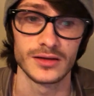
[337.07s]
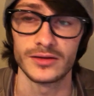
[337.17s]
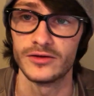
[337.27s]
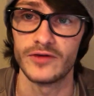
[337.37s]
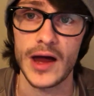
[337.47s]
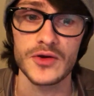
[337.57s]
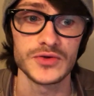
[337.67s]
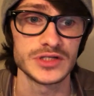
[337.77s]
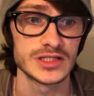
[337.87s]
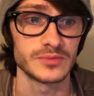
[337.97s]
your
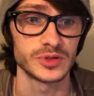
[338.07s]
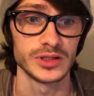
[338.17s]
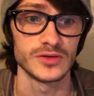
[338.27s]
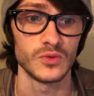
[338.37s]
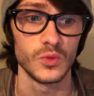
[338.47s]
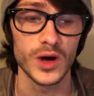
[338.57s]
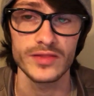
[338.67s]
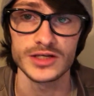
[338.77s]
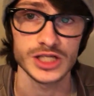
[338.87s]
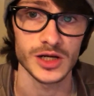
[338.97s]
value is simply what
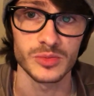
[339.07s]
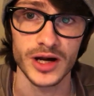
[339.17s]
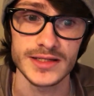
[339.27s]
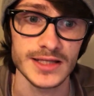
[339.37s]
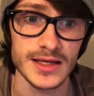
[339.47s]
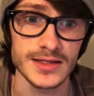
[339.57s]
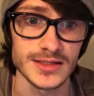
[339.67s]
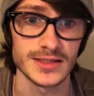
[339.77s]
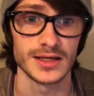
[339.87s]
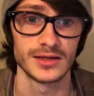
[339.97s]
the share price is.